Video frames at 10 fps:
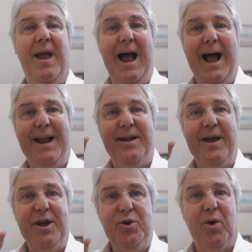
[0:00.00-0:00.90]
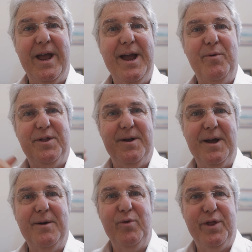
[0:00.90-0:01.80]
and you'll hear with
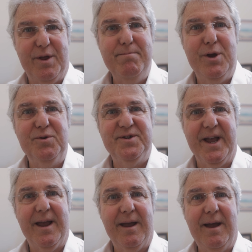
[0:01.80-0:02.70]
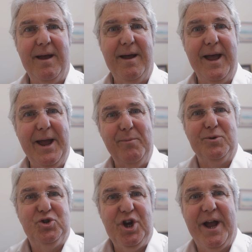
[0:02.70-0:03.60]
the music it
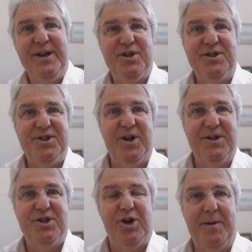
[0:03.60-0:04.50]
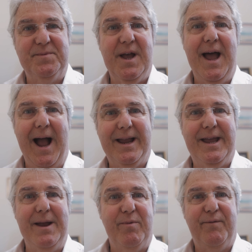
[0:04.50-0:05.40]
will change at certain times and
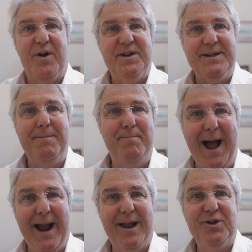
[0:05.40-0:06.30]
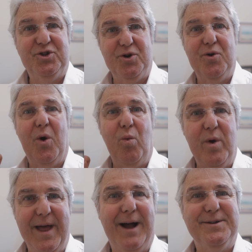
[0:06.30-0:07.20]
keep reverting back to
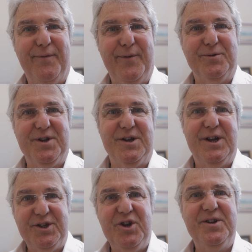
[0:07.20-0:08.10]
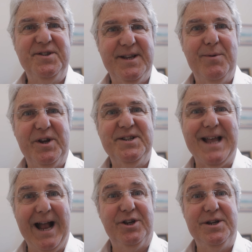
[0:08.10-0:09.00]
without a filter, so you can see what it's
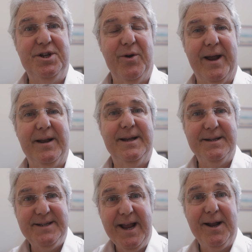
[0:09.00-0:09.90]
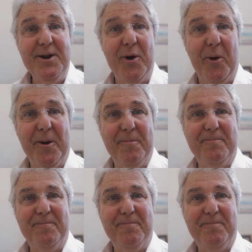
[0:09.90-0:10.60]
actually doing. Take a look.